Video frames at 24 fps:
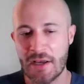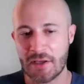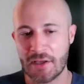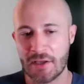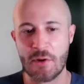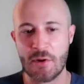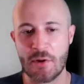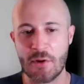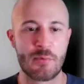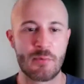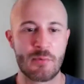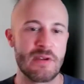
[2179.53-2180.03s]

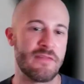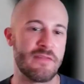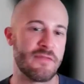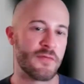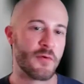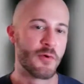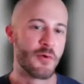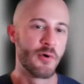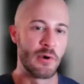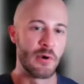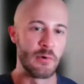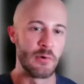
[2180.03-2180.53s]
Q3,
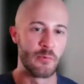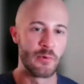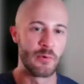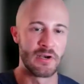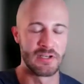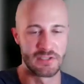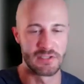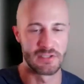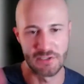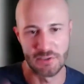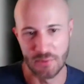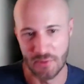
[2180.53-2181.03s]
four, and one
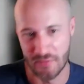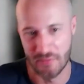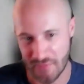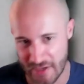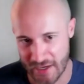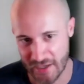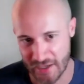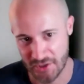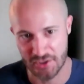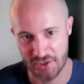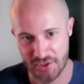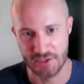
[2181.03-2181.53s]
and two of
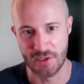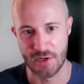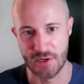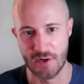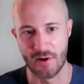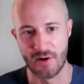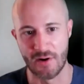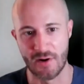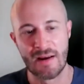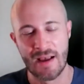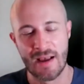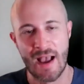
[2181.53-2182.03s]
next
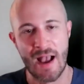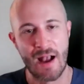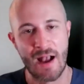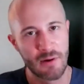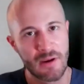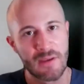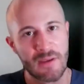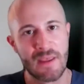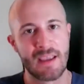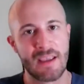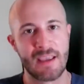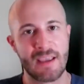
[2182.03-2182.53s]
year, how
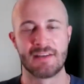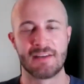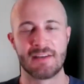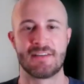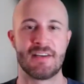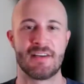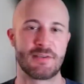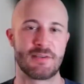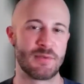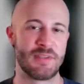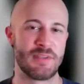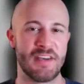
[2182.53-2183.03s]
can they get in
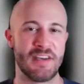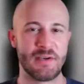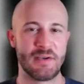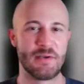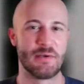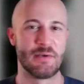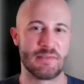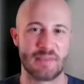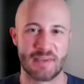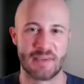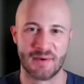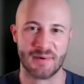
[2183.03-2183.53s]
touch with you to
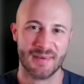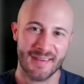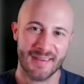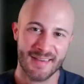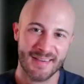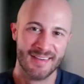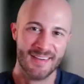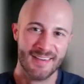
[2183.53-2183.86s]
do so?